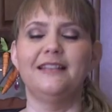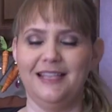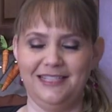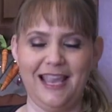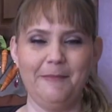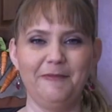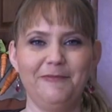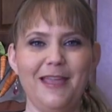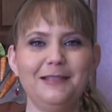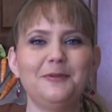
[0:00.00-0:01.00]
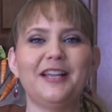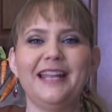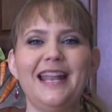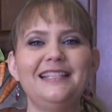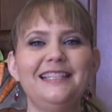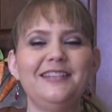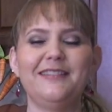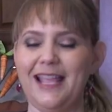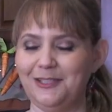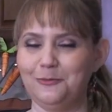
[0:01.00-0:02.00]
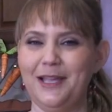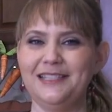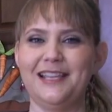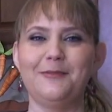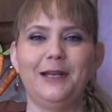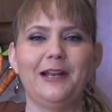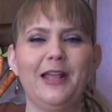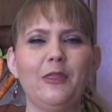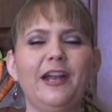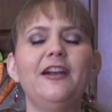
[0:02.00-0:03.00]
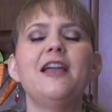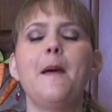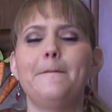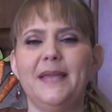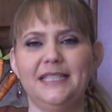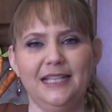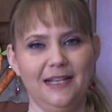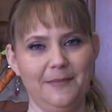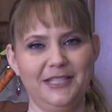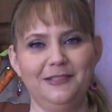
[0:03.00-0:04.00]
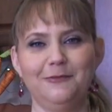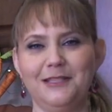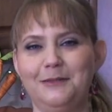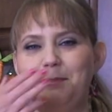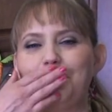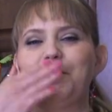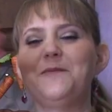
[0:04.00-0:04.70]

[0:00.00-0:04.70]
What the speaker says: the same on Facebook, and I see you next Wednesday with another Mexican amazing recipe.